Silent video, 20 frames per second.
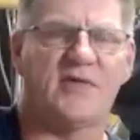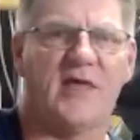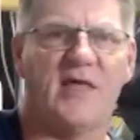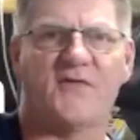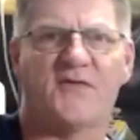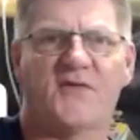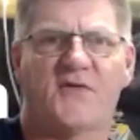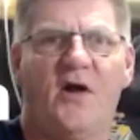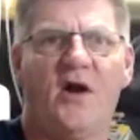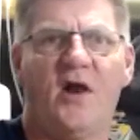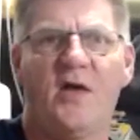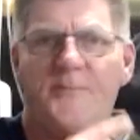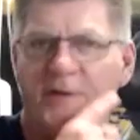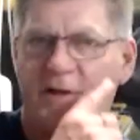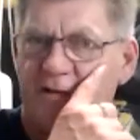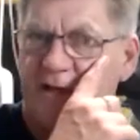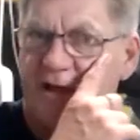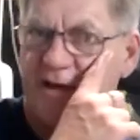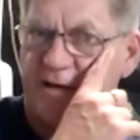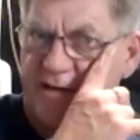That
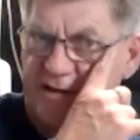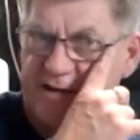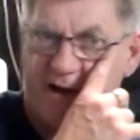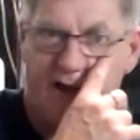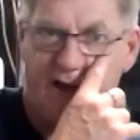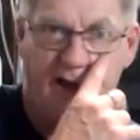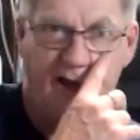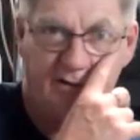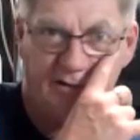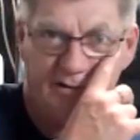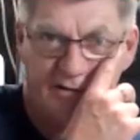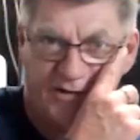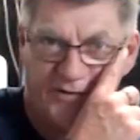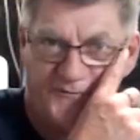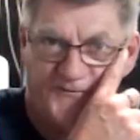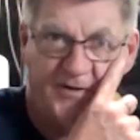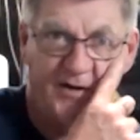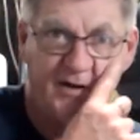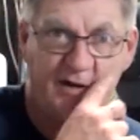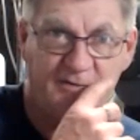scalloping, that
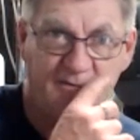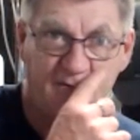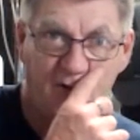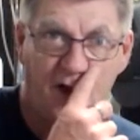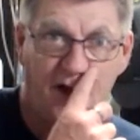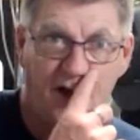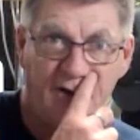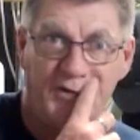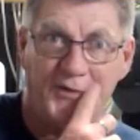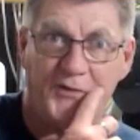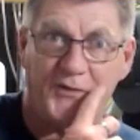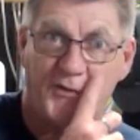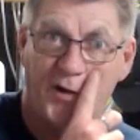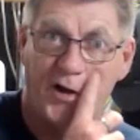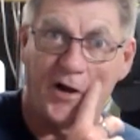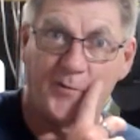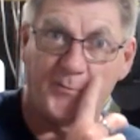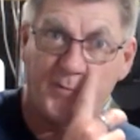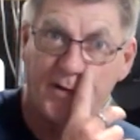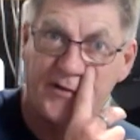definitive line in the
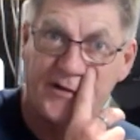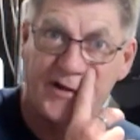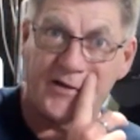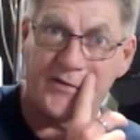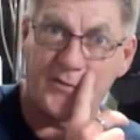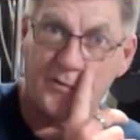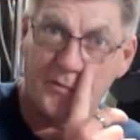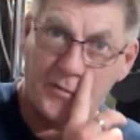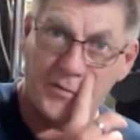scalloping, that.